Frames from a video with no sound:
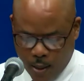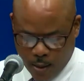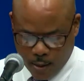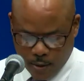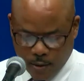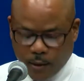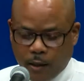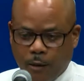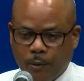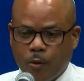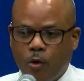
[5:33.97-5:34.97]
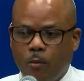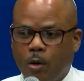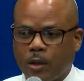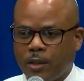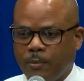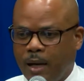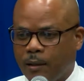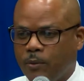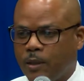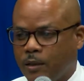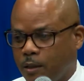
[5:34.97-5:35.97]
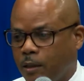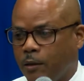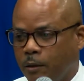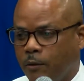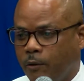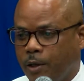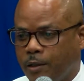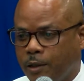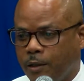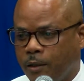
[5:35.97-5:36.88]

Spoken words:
The Eastern Caribbean Home Mortgage Bank, which is a rated